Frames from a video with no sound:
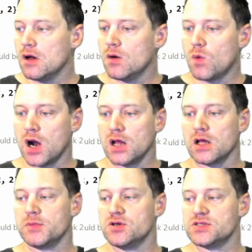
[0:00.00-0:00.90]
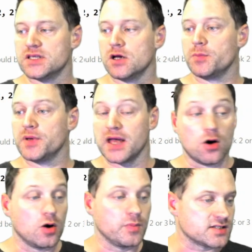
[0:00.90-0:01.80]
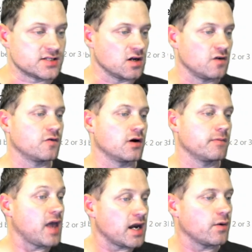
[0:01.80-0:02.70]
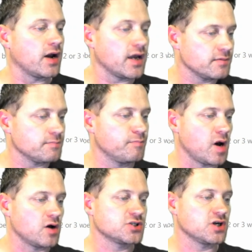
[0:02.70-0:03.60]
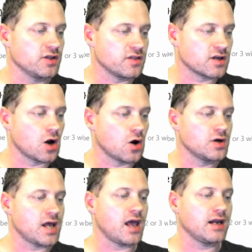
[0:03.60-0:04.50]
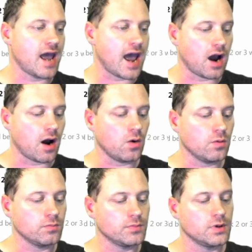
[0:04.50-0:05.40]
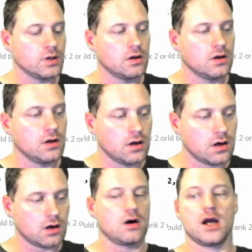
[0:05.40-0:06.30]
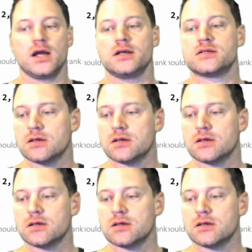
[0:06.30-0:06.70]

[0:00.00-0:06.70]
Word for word: while I'm using the OBS software. Anyway, I'll show you the code anyhow. All right.